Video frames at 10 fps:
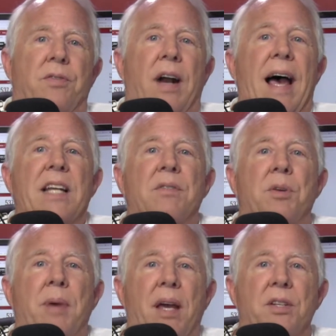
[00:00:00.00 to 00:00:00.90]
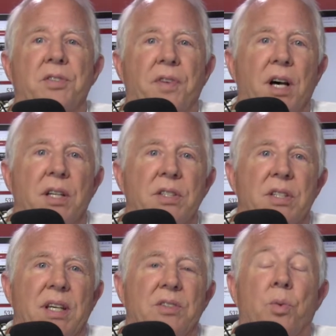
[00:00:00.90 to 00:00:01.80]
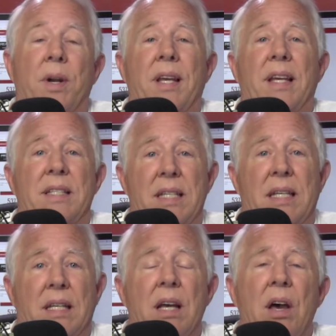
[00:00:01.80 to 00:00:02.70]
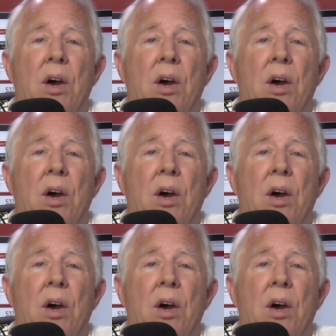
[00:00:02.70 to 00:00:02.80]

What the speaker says: for actively managed funds in 2018